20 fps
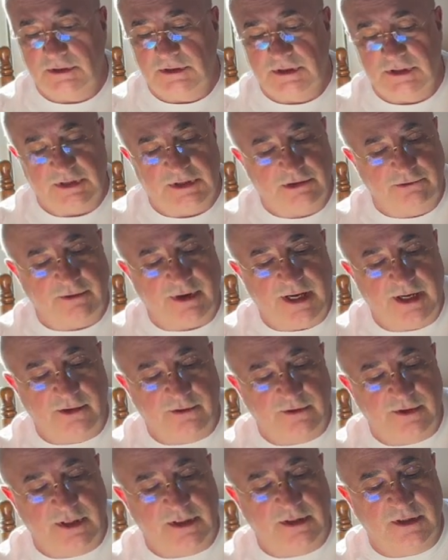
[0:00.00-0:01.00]
is
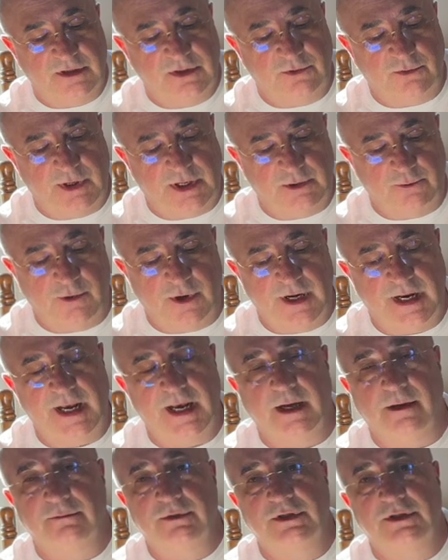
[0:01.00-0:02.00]
greater than the twenty-one
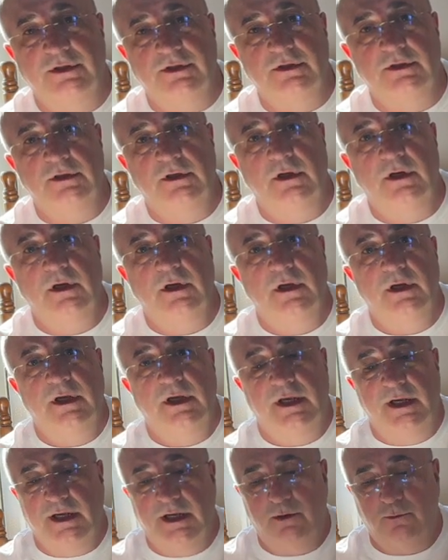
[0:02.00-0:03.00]
amps,
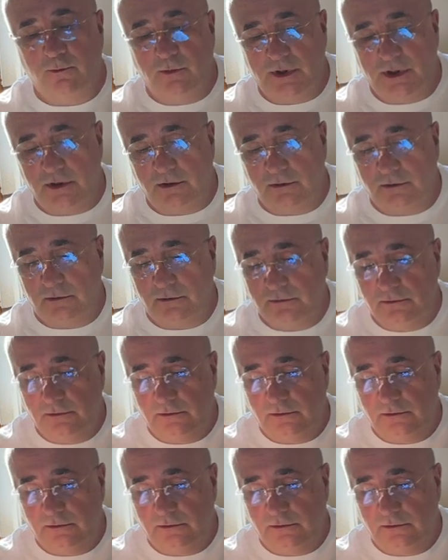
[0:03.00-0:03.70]
it will